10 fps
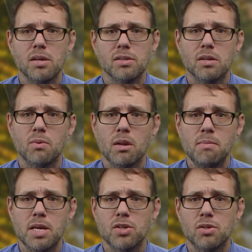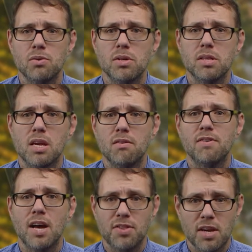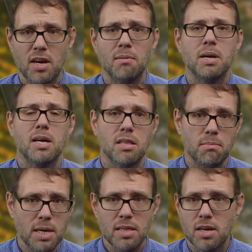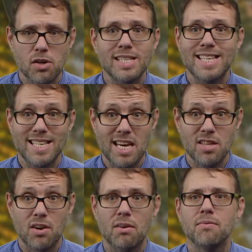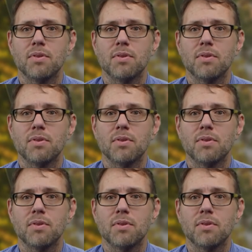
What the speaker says: So you want to make sure that you've got the comma and the but there together,